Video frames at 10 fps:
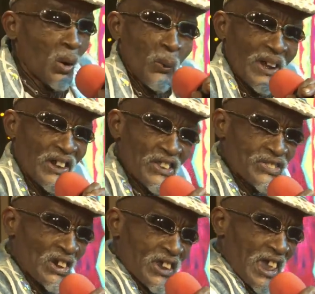Oh, when the
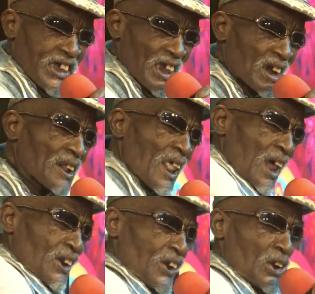son get killed,
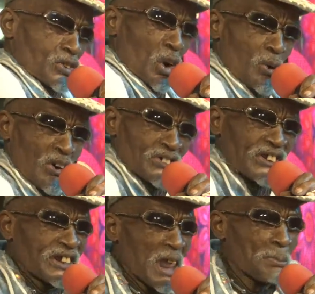the
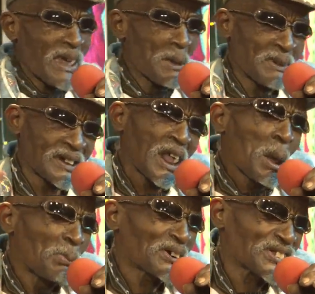authority they blaming.
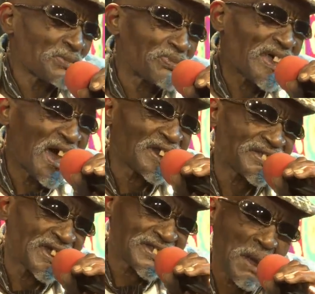But if they had
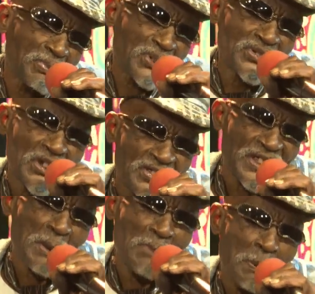the time to nurse
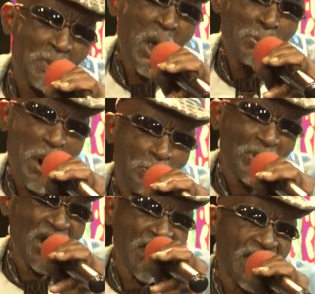them up
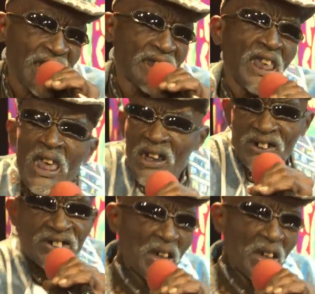properly, and